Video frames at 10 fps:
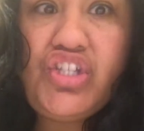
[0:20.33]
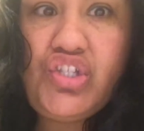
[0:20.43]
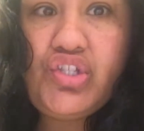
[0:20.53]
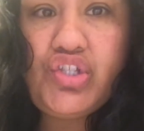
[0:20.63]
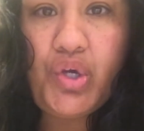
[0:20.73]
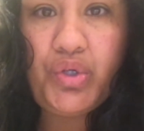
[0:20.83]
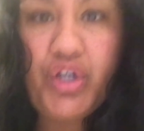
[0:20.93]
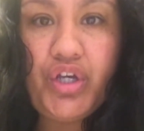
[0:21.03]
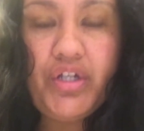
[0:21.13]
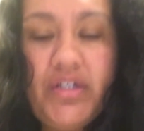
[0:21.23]
So
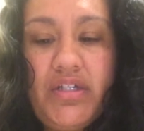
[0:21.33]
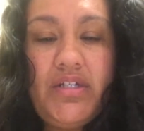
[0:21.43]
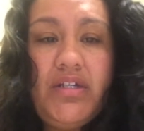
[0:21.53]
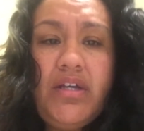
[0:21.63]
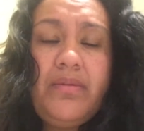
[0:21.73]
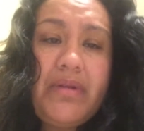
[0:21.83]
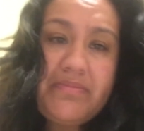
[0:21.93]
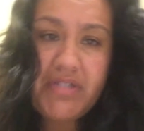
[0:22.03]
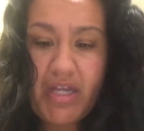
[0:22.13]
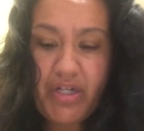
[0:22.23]
good. But I'm
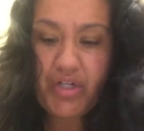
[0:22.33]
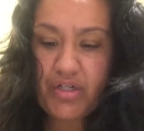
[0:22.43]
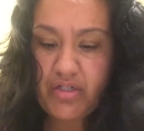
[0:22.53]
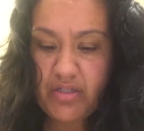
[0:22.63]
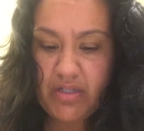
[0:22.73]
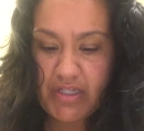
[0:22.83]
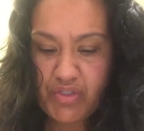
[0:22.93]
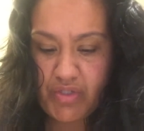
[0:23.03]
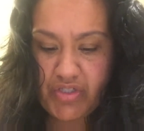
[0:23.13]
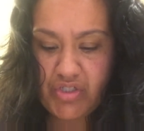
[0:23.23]
tired. I
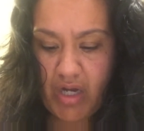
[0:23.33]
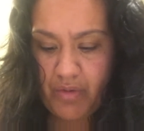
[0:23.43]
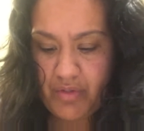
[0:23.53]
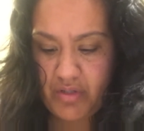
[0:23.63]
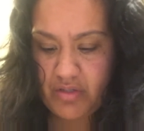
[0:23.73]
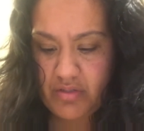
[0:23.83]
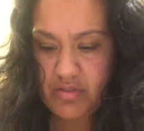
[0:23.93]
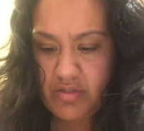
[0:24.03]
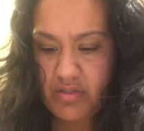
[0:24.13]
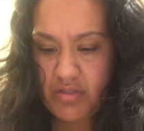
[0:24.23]
took a shower.
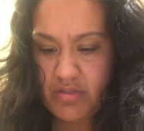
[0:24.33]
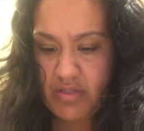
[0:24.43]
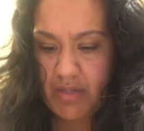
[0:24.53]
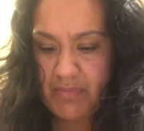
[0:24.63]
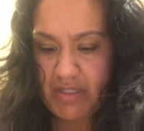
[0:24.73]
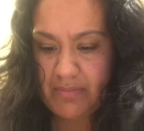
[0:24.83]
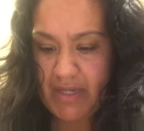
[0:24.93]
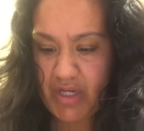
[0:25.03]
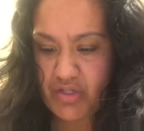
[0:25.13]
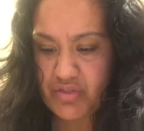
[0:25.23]
I'm letting my
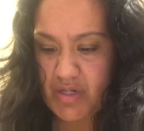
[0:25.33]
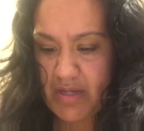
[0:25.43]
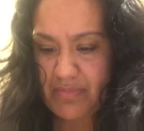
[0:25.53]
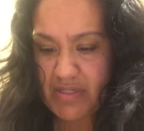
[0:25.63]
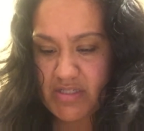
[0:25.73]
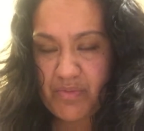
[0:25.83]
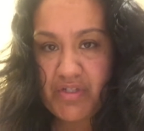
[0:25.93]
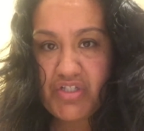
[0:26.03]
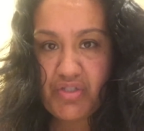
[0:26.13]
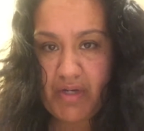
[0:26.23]
hair dry because I want
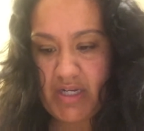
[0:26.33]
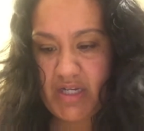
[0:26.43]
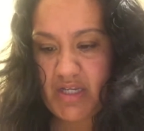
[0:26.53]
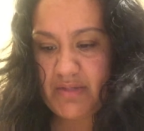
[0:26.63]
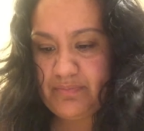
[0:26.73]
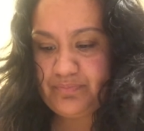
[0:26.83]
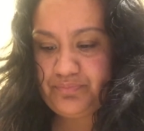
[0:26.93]
to straighten it.